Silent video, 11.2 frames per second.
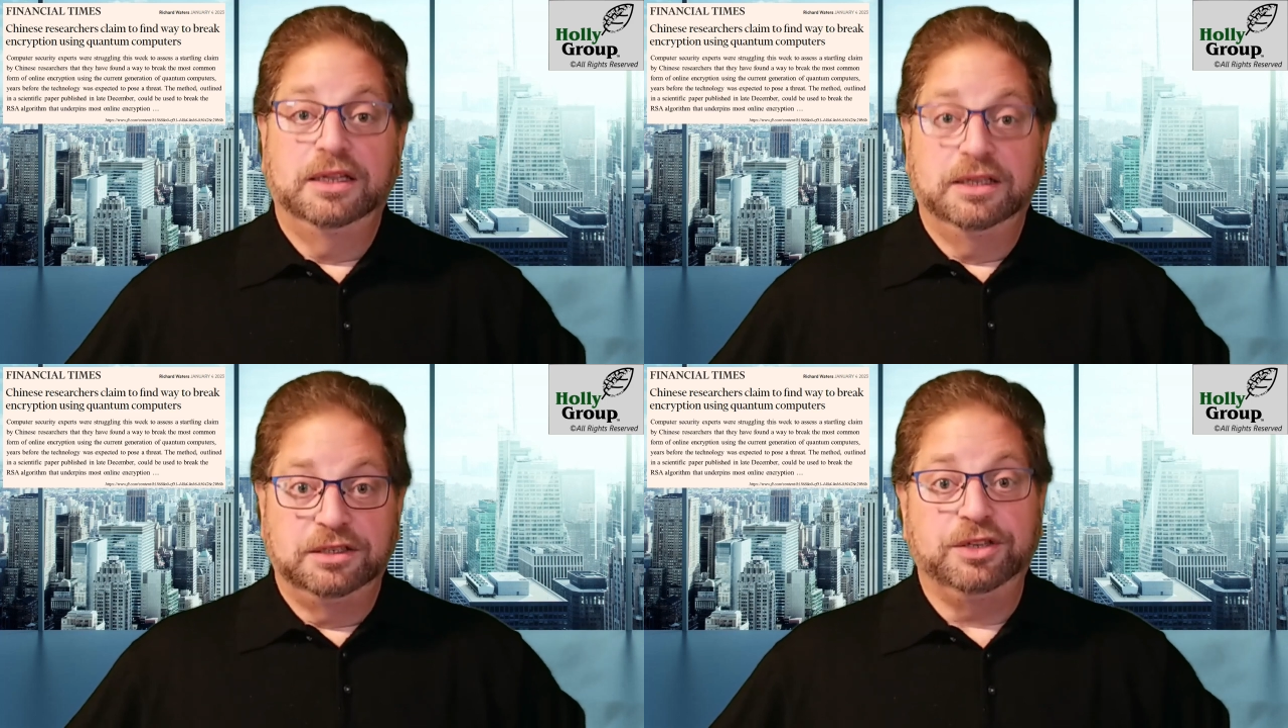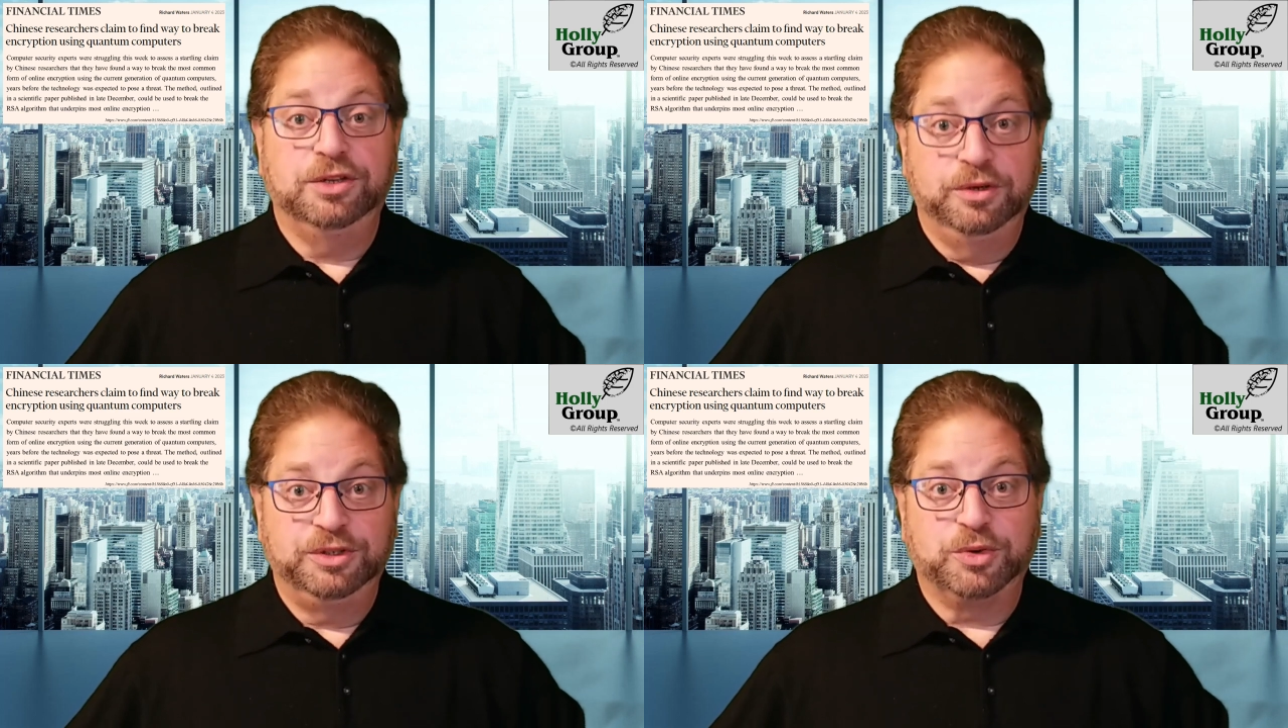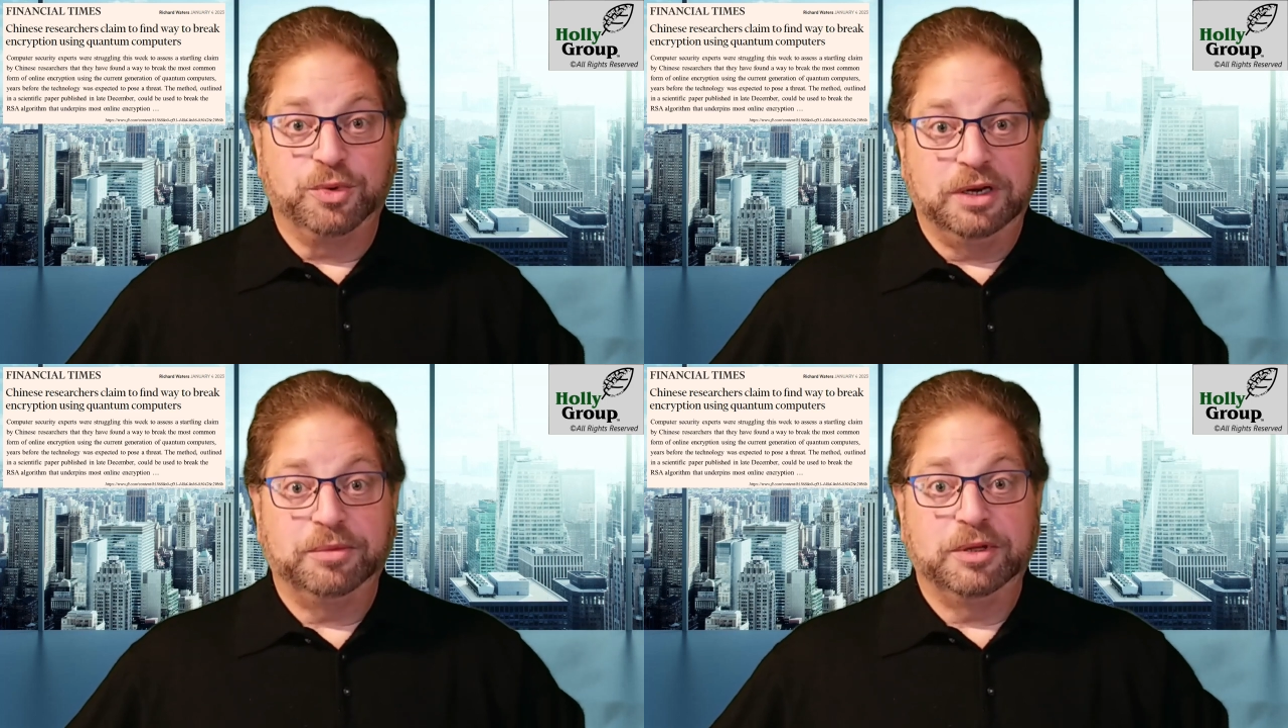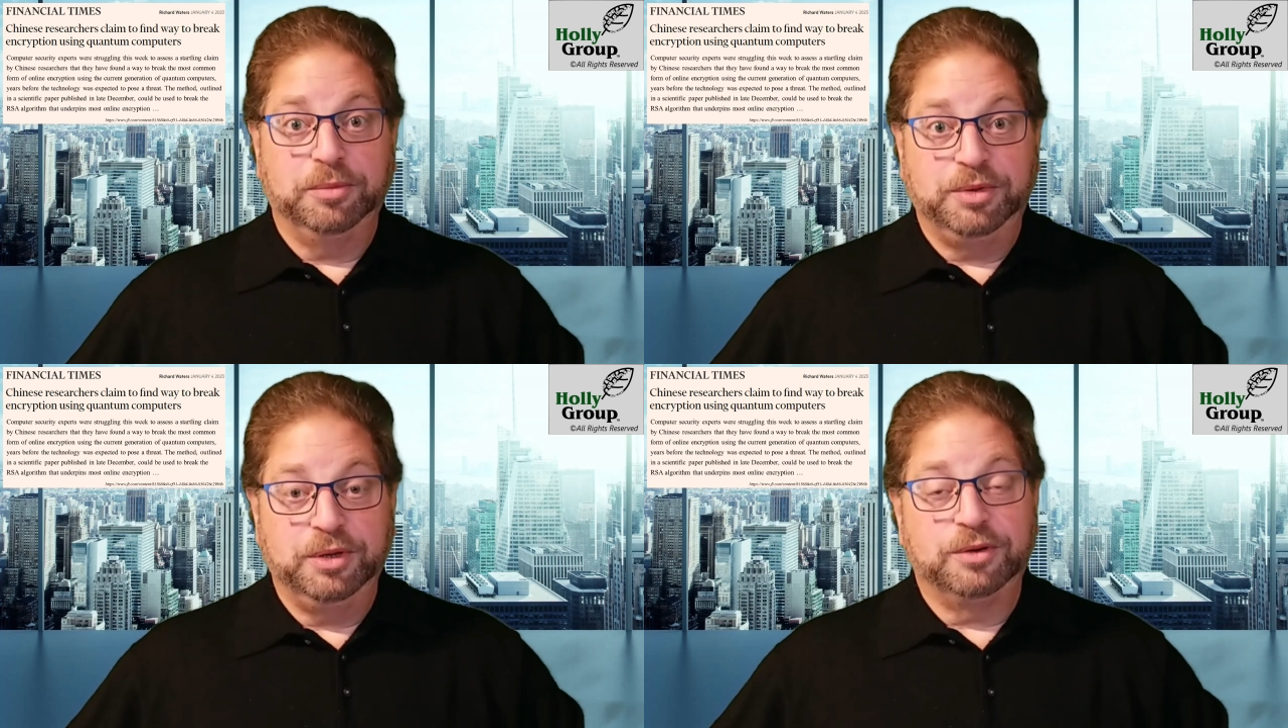to use quantum
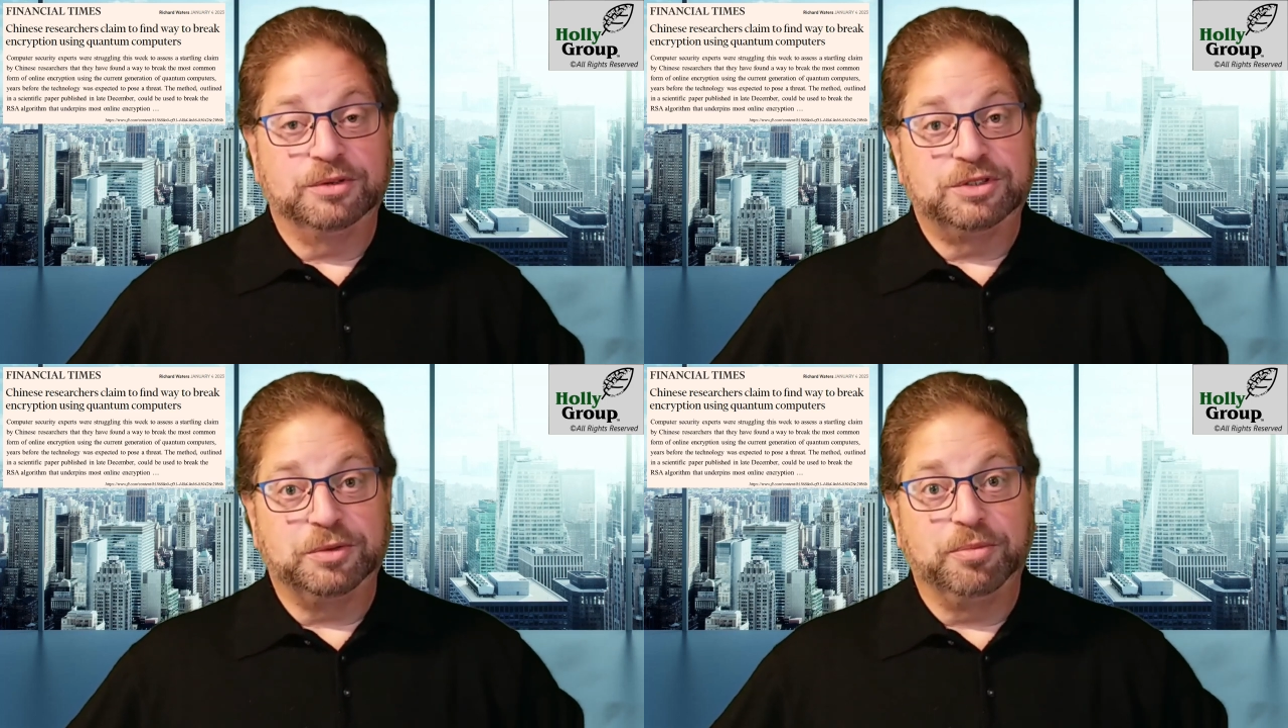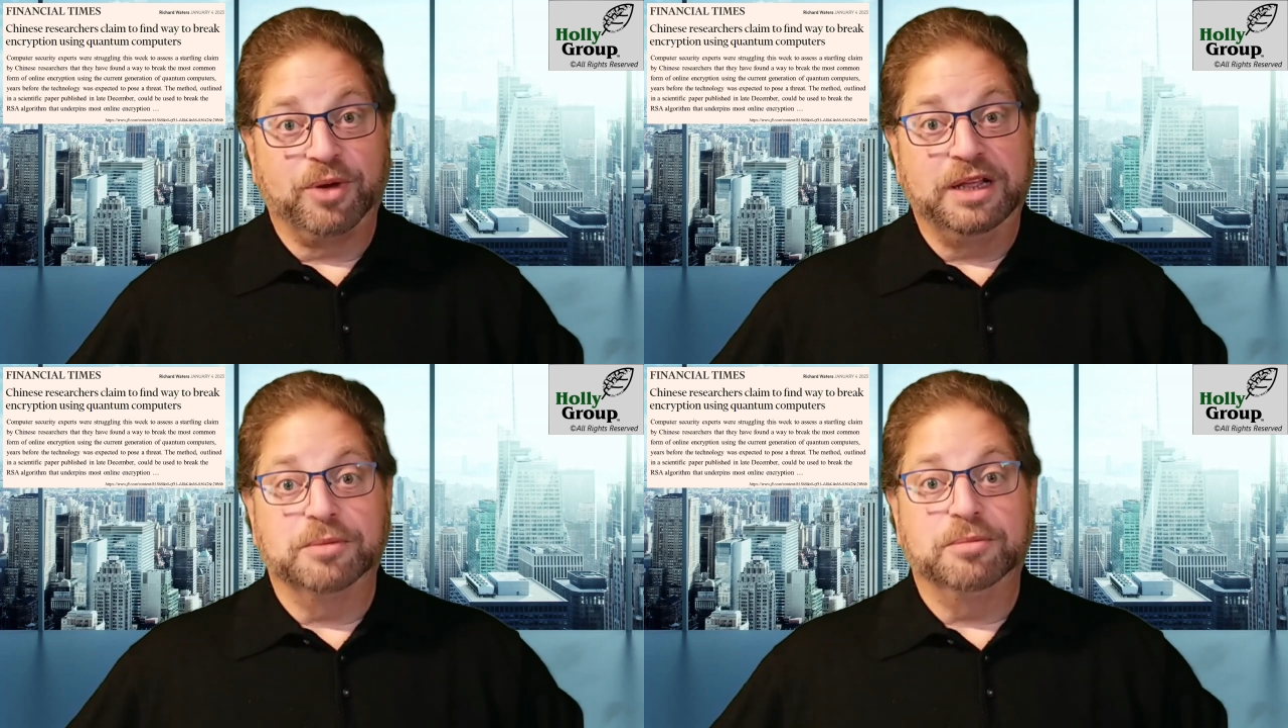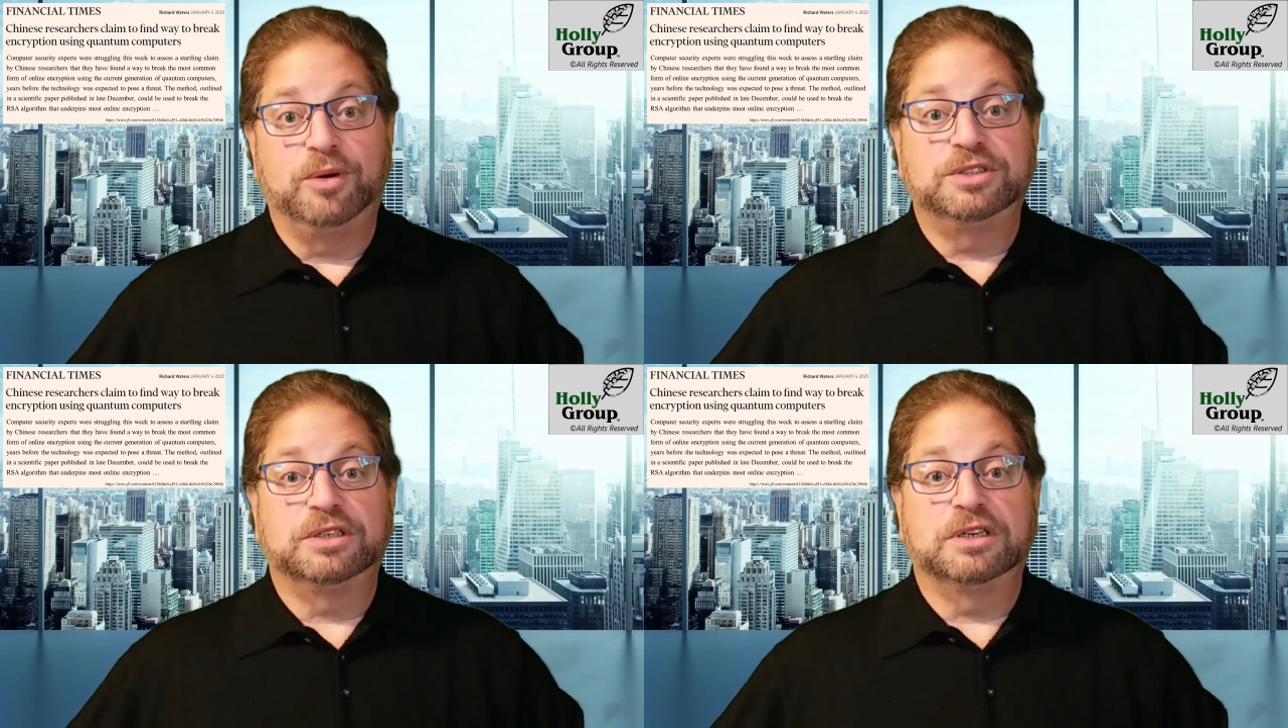computers to break the most